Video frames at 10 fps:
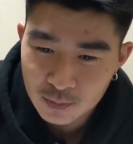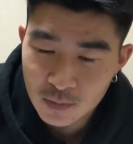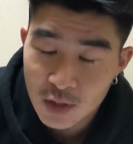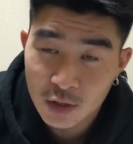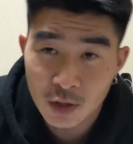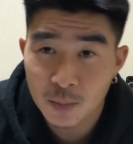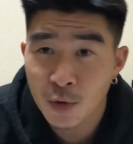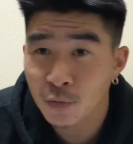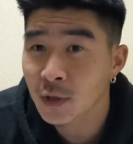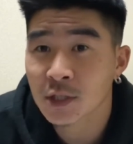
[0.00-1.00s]
So the more
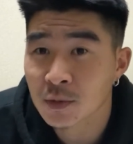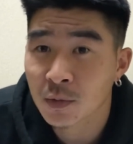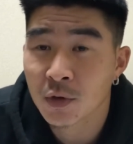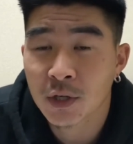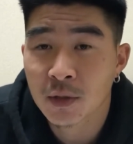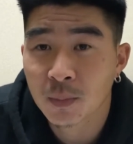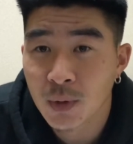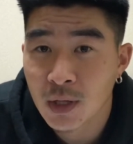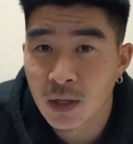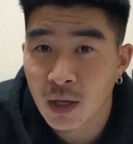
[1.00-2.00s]
flexible you can
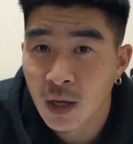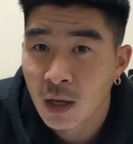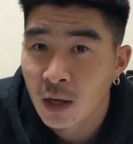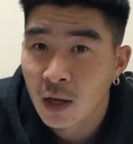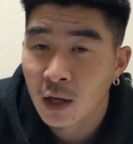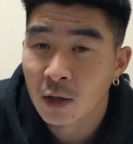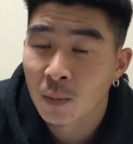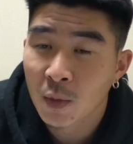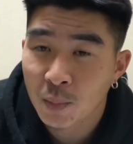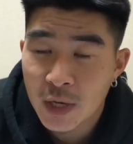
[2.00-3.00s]
be and the
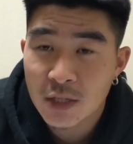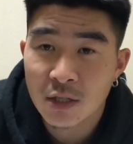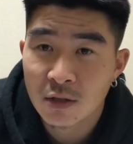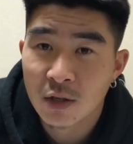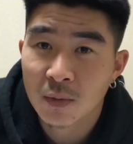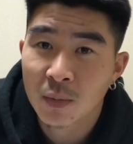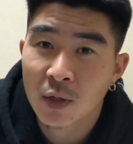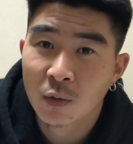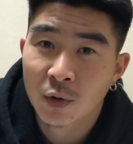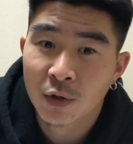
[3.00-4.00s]
more patient you can be
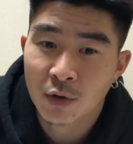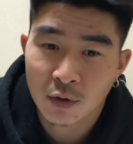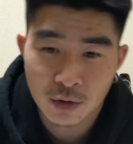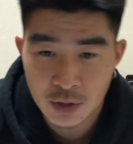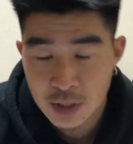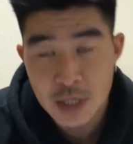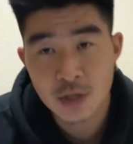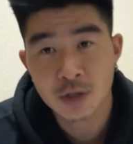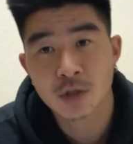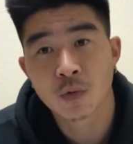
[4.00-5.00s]
with the
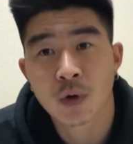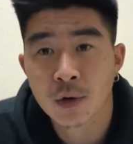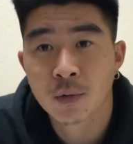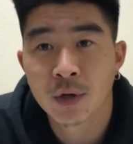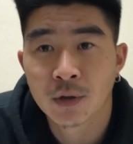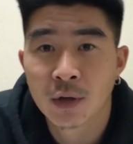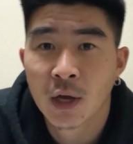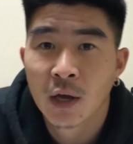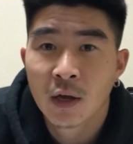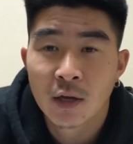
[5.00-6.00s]
teachers you work with,
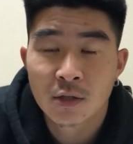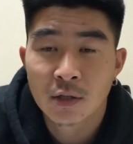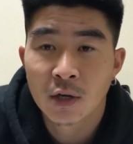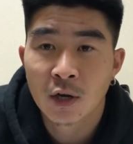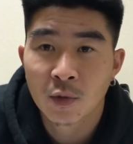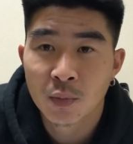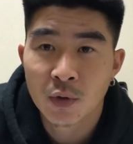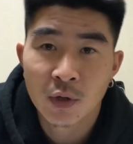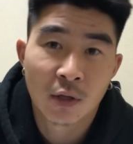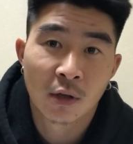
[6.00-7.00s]
it's going to help you
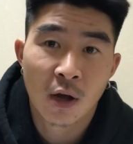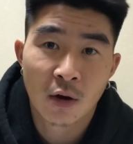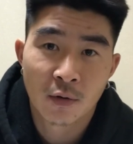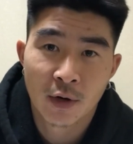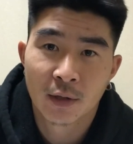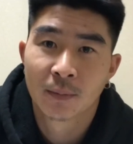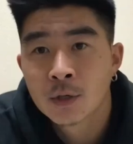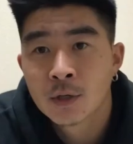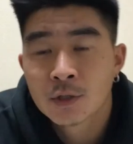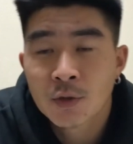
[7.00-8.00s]
in the long run.
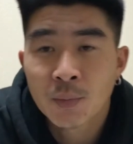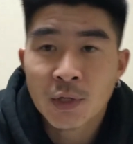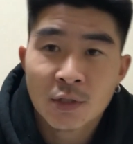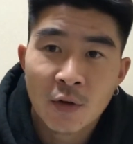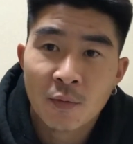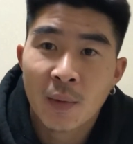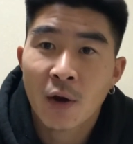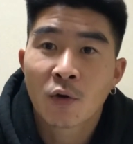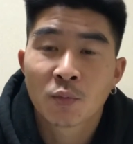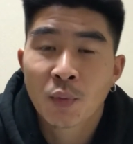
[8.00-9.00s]
So based off my
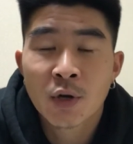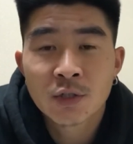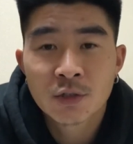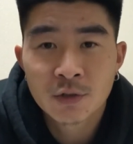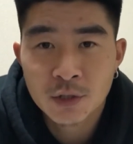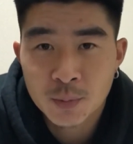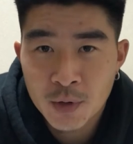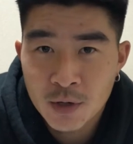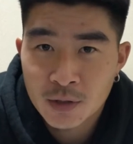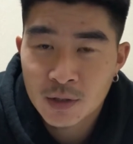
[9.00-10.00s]
own personal
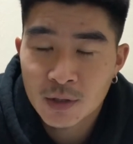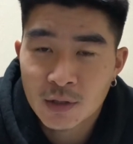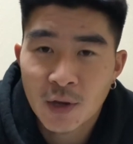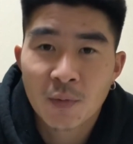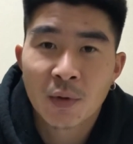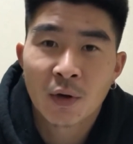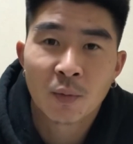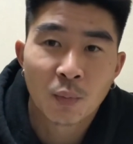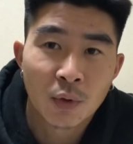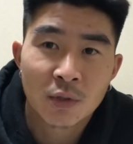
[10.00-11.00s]
experiences, I've been on
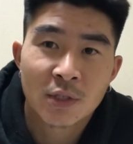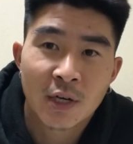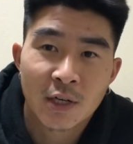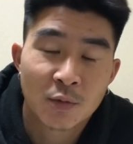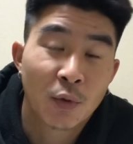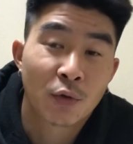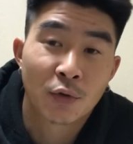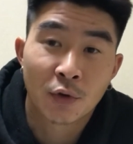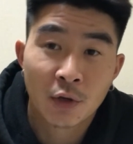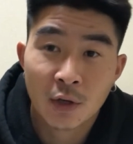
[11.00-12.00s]
both sides, both
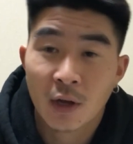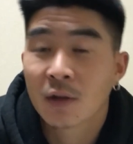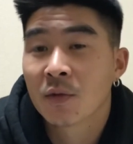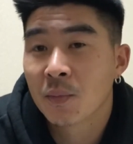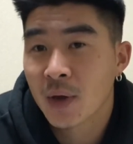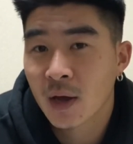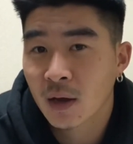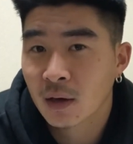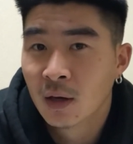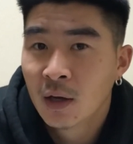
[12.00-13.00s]
good and the
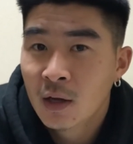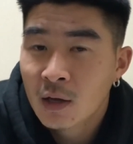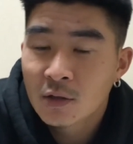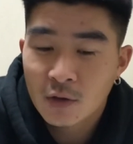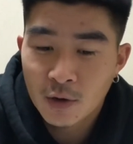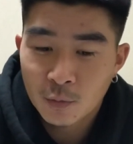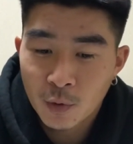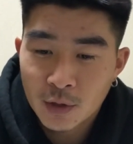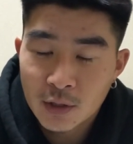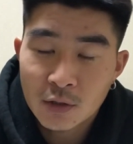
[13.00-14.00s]
bad. So I've
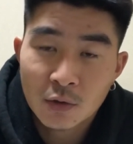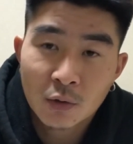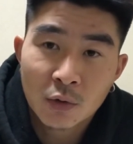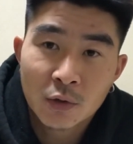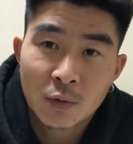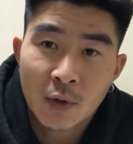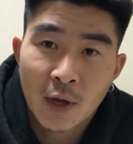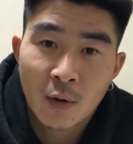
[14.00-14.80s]
worked at schools that